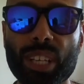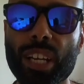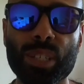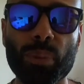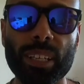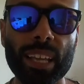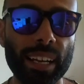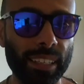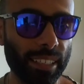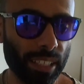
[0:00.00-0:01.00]
Changing my
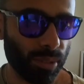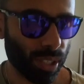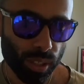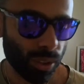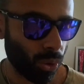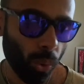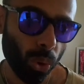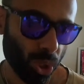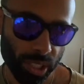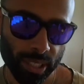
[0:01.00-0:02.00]
tactics. I was too
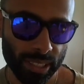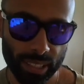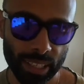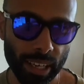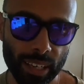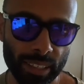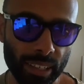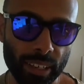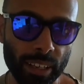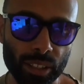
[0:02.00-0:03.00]
cautious in
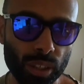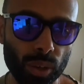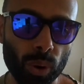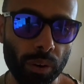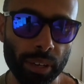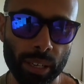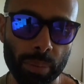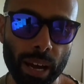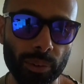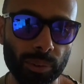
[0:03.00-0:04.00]
London and too worried
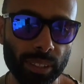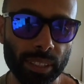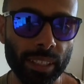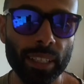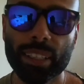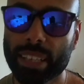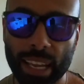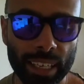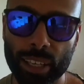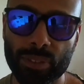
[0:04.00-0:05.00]
about
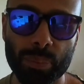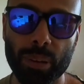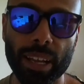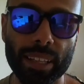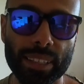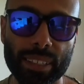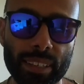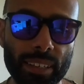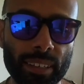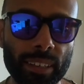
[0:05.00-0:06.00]
negative splits
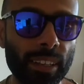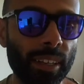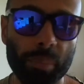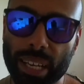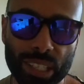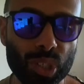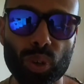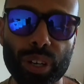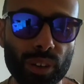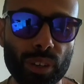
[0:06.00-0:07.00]
and making
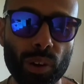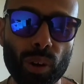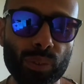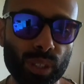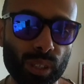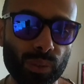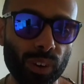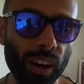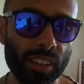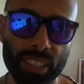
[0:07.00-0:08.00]
sure I don't go off too
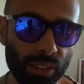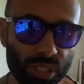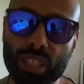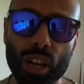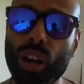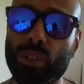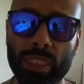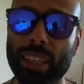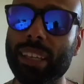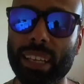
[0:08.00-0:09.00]
fast. And I was just
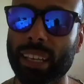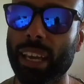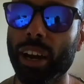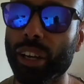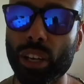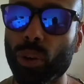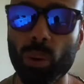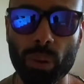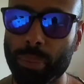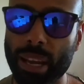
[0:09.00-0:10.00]
overthinking it. I know
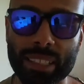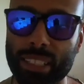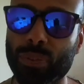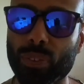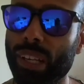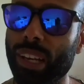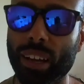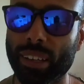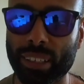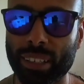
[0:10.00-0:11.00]
what my paces feel
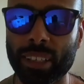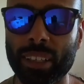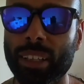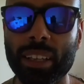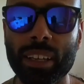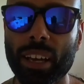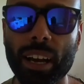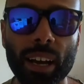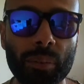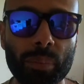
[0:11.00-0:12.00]
like.
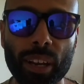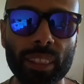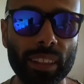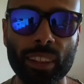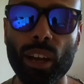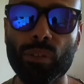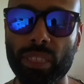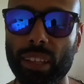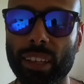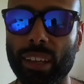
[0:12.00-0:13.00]
And I think the
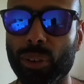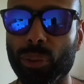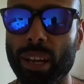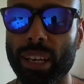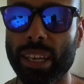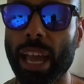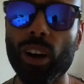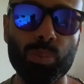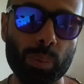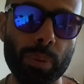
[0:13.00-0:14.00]
overthinking really
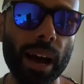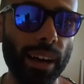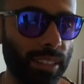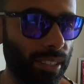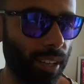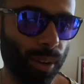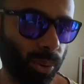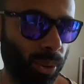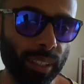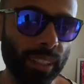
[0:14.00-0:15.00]
held me back.
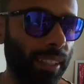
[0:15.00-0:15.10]
So